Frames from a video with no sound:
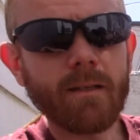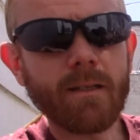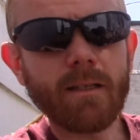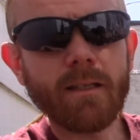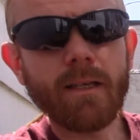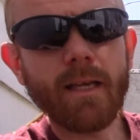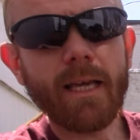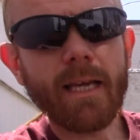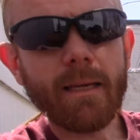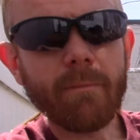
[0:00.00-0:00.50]

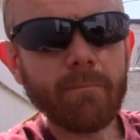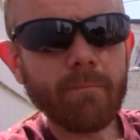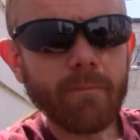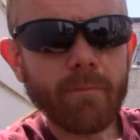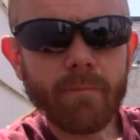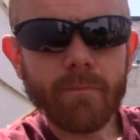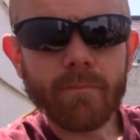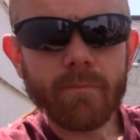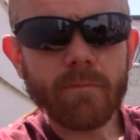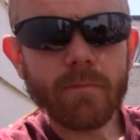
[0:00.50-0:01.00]
game
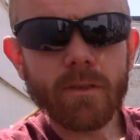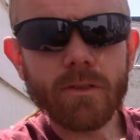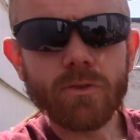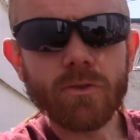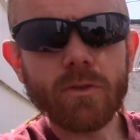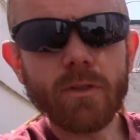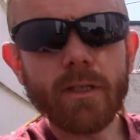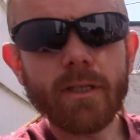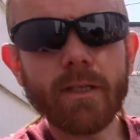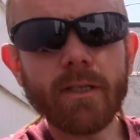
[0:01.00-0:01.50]
that
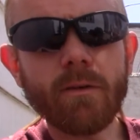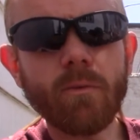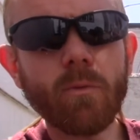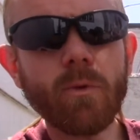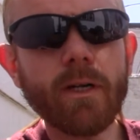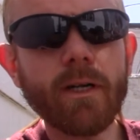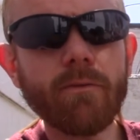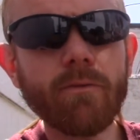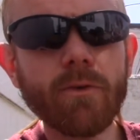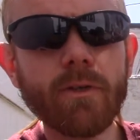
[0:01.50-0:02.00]
you like,
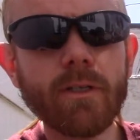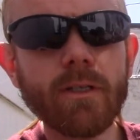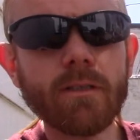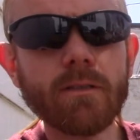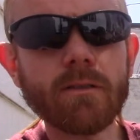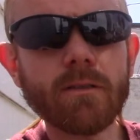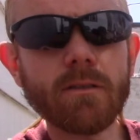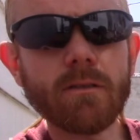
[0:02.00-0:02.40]
whatever it is,